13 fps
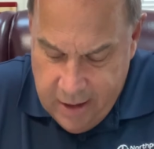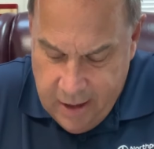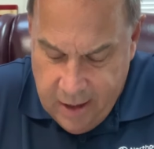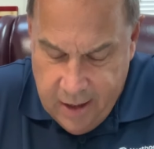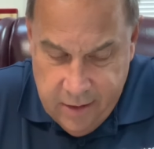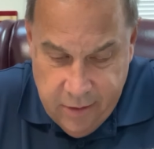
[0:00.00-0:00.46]

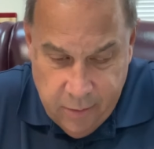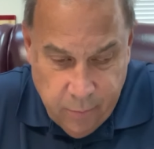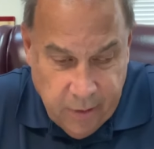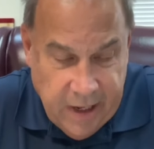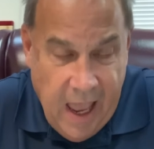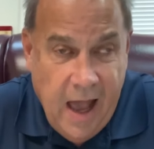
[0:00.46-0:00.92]
The
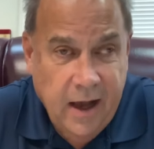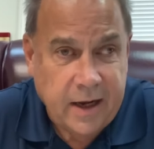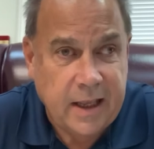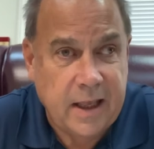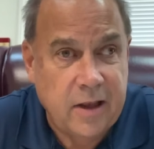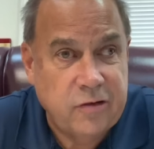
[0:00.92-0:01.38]

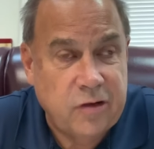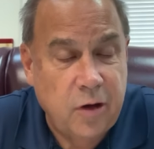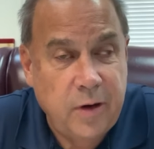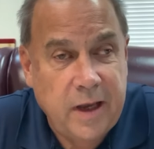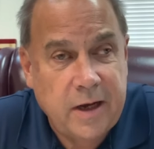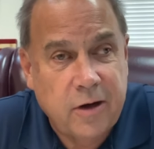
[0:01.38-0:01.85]
reality is,
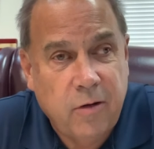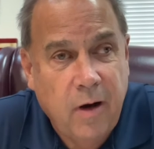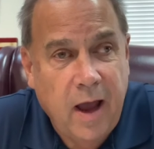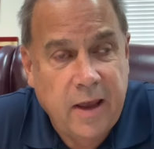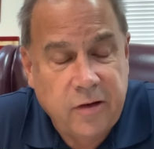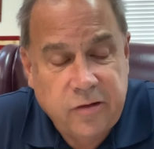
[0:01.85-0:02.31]
though, in
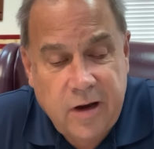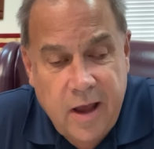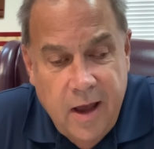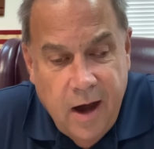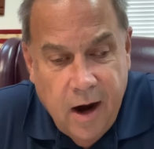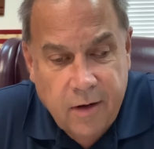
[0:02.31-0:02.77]
Christ,
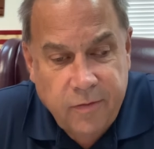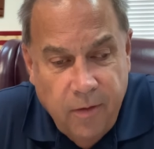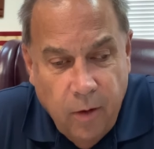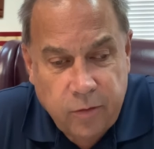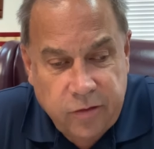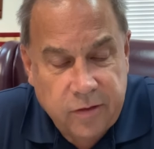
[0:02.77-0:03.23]
our
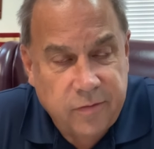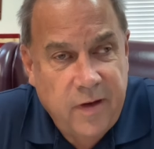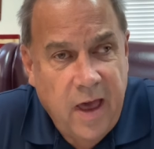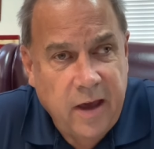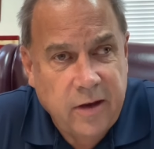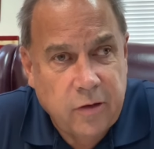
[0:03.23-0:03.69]
faults and
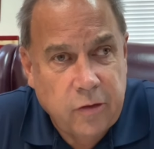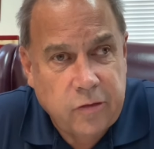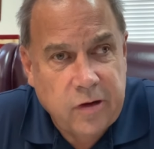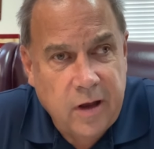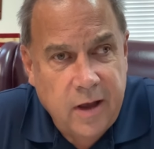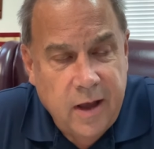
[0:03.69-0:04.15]

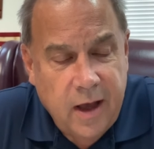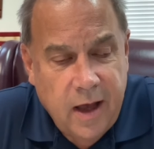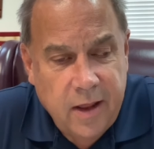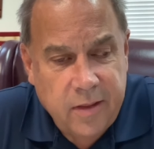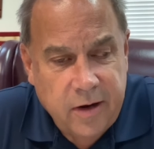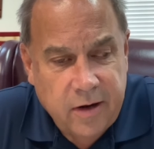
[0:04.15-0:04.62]
failures, they're